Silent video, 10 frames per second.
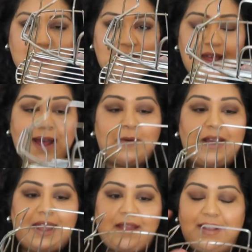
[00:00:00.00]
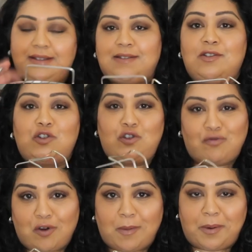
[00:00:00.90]
So that way, this doesn't
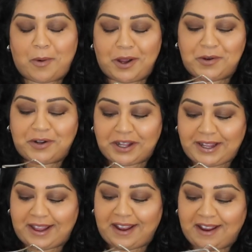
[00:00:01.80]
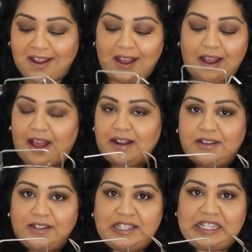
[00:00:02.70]
drop while you're cooking
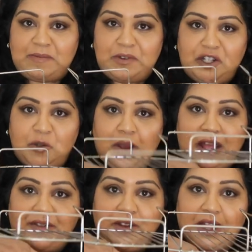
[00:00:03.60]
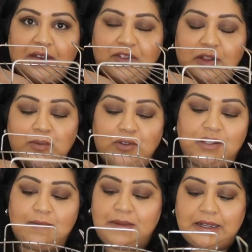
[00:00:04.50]
and smush whatever you have on the
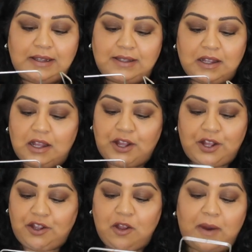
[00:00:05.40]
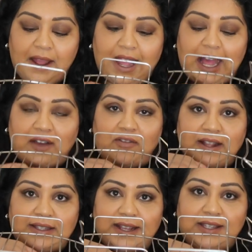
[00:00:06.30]
bottom, because you might have,
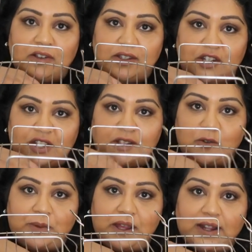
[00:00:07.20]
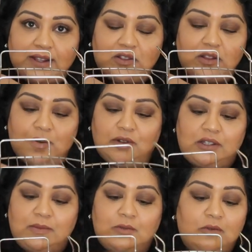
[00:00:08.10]
like, say, sausages or burgers on the
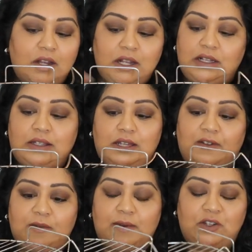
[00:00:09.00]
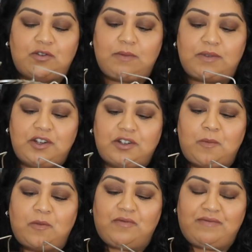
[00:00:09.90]
bottom or stuffed mushrooms, and you
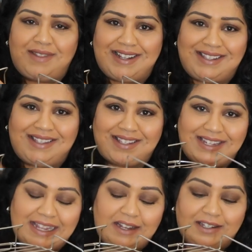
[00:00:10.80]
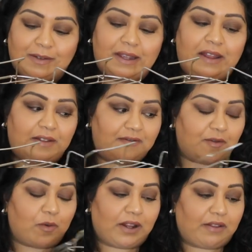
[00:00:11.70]
don't want this sticking to it and then
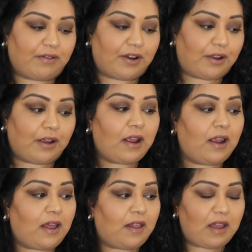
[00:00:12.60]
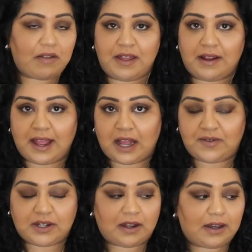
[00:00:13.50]
falling through. The other thing I
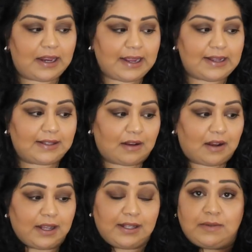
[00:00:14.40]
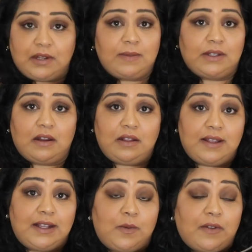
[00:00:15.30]
have done is I sometimes line
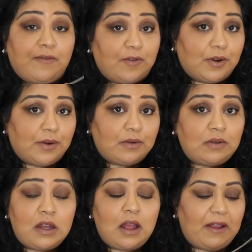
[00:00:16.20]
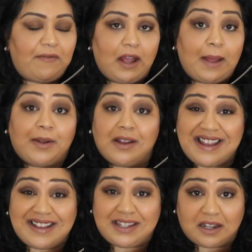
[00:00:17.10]
these with foil if I am
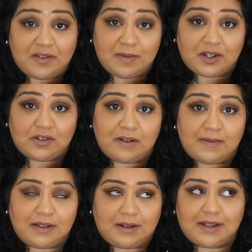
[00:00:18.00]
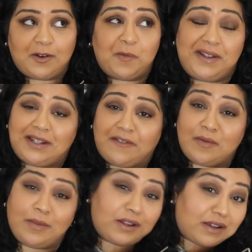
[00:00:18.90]
cooking stuffed mushrooms, because I normally stuff
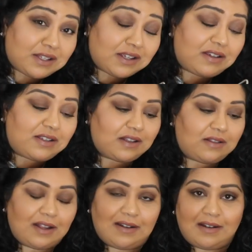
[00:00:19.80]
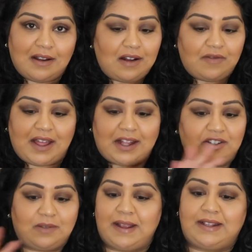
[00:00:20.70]
them with couscous, and then that
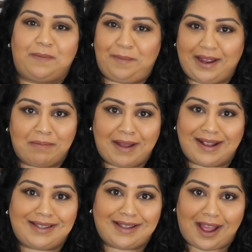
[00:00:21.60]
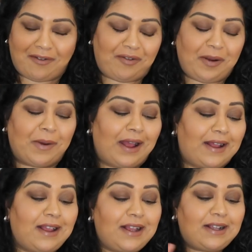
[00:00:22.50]
just makes a big mess
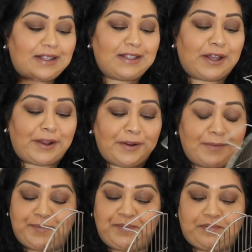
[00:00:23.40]
everywhere. And so